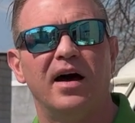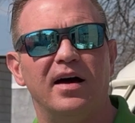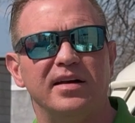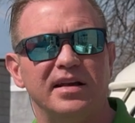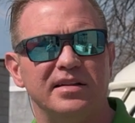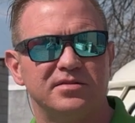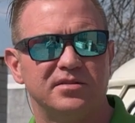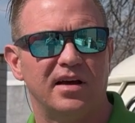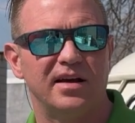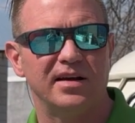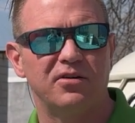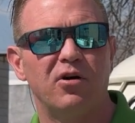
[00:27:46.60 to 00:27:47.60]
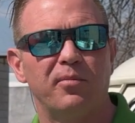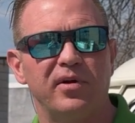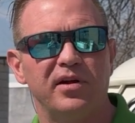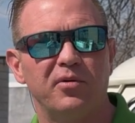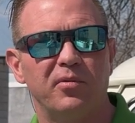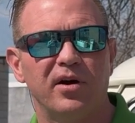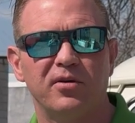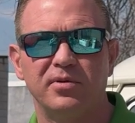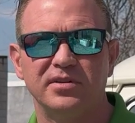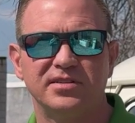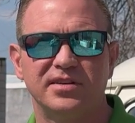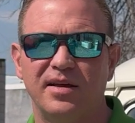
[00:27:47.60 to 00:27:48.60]
Needs carburetor work,
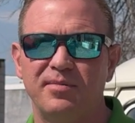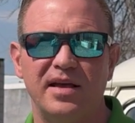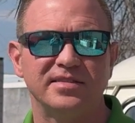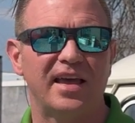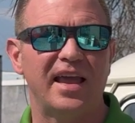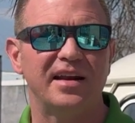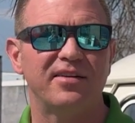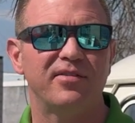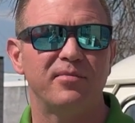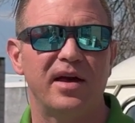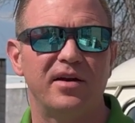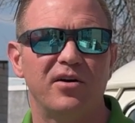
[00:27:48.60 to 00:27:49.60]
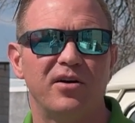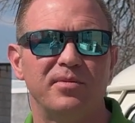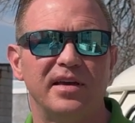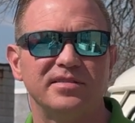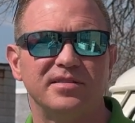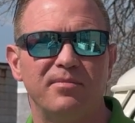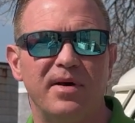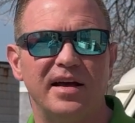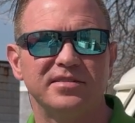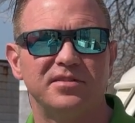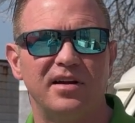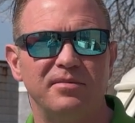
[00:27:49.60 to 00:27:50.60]
which Tim has 8 of them at home. He's a
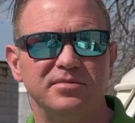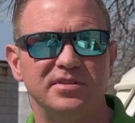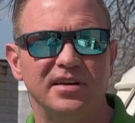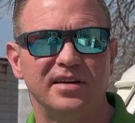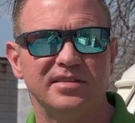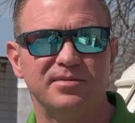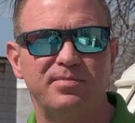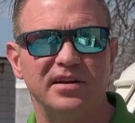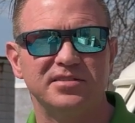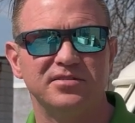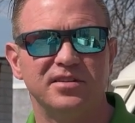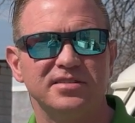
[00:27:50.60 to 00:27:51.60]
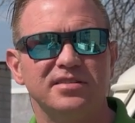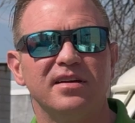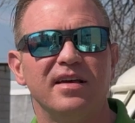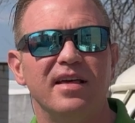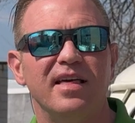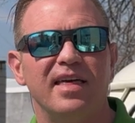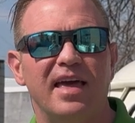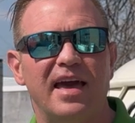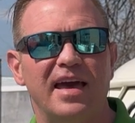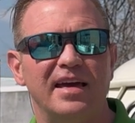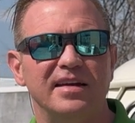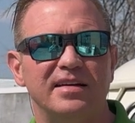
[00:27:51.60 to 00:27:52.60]
master MG, a specialist.
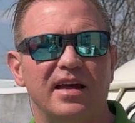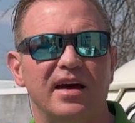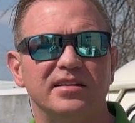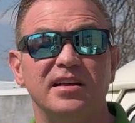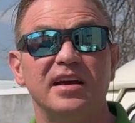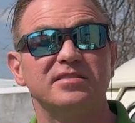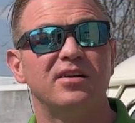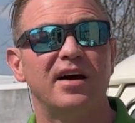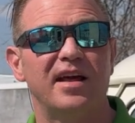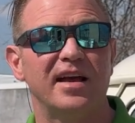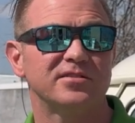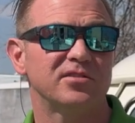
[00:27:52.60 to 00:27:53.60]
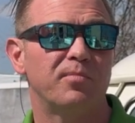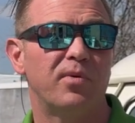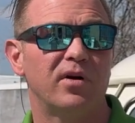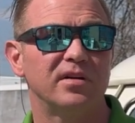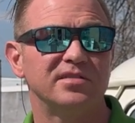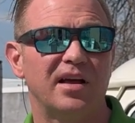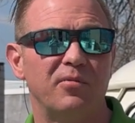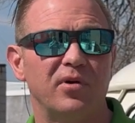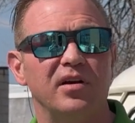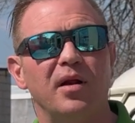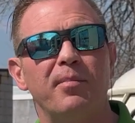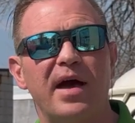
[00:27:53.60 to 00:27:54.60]
And she has a lot of extra parts that we're
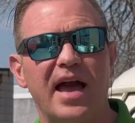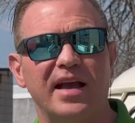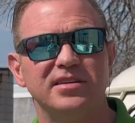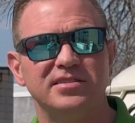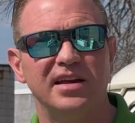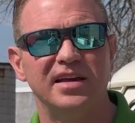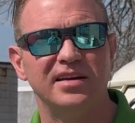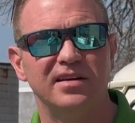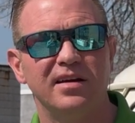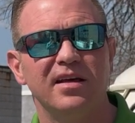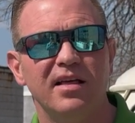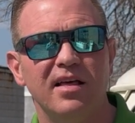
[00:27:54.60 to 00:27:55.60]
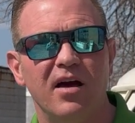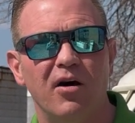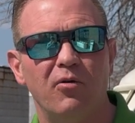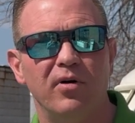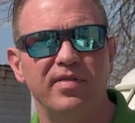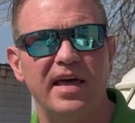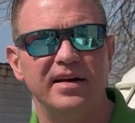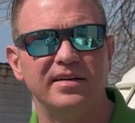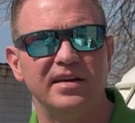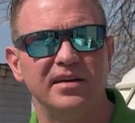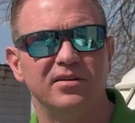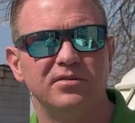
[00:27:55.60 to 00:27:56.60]
going to package in on that
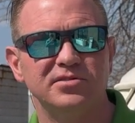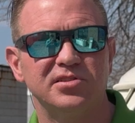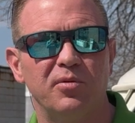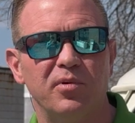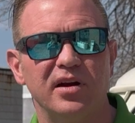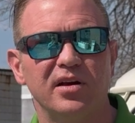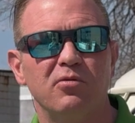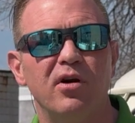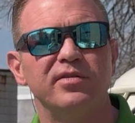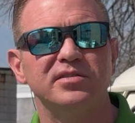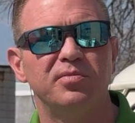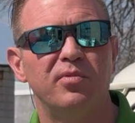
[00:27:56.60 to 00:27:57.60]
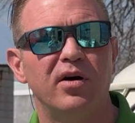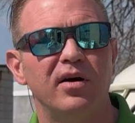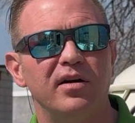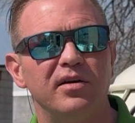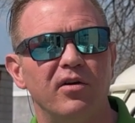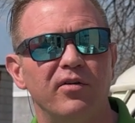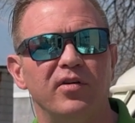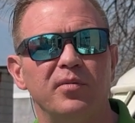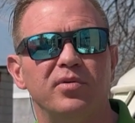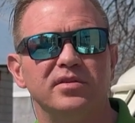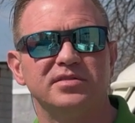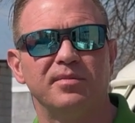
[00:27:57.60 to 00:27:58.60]
deal. So we're going to go over tomorrow and hopefully
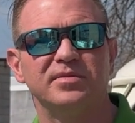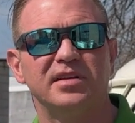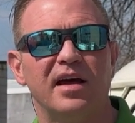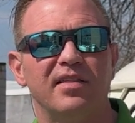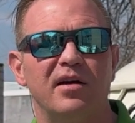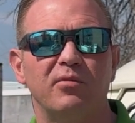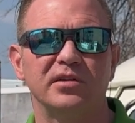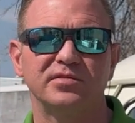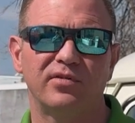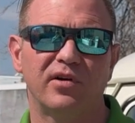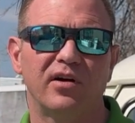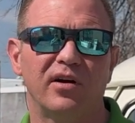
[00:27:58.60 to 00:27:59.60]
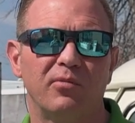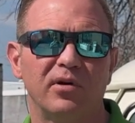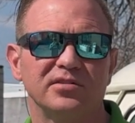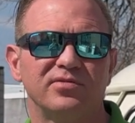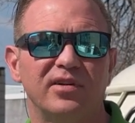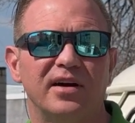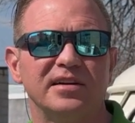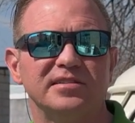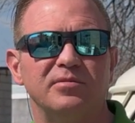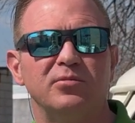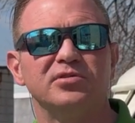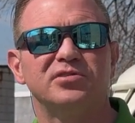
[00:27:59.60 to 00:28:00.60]
put something together that works for her, works for us,
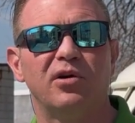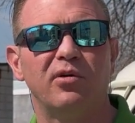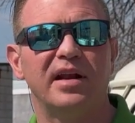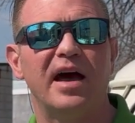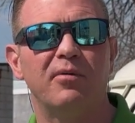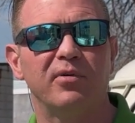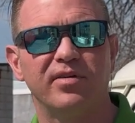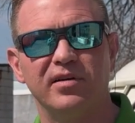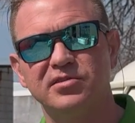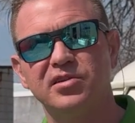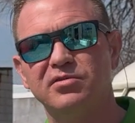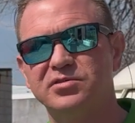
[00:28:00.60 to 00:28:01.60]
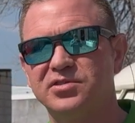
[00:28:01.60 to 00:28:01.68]
and we'll tow it out with our tow